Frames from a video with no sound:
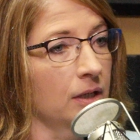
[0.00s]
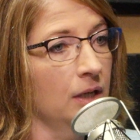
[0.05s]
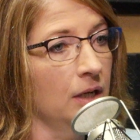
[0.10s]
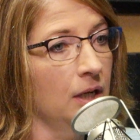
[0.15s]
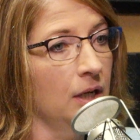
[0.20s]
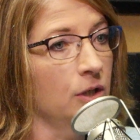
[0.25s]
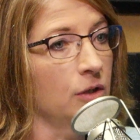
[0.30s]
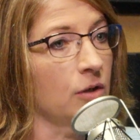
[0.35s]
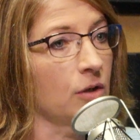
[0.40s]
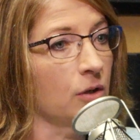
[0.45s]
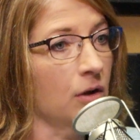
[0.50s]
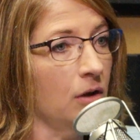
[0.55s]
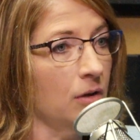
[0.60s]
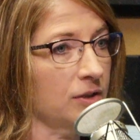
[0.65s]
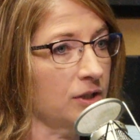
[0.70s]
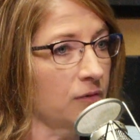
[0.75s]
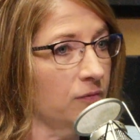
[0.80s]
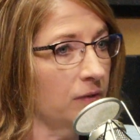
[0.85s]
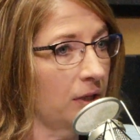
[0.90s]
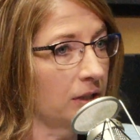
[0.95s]
You can
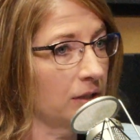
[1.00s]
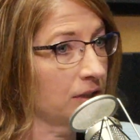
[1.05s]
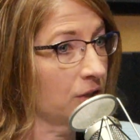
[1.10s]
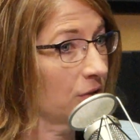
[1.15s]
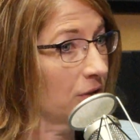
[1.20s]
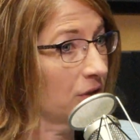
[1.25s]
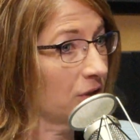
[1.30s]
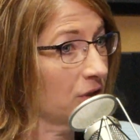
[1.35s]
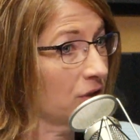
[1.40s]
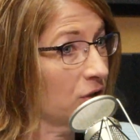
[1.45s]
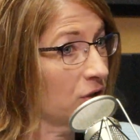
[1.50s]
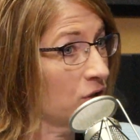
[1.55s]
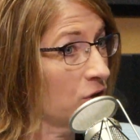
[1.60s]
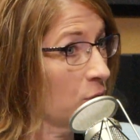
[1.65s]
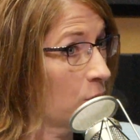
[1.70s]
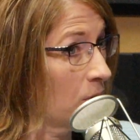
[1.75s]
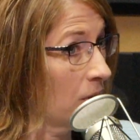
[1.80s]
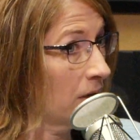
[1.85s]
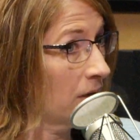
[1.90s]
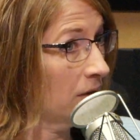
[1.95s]
also volunteer at the
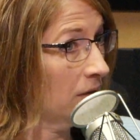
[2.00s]
store.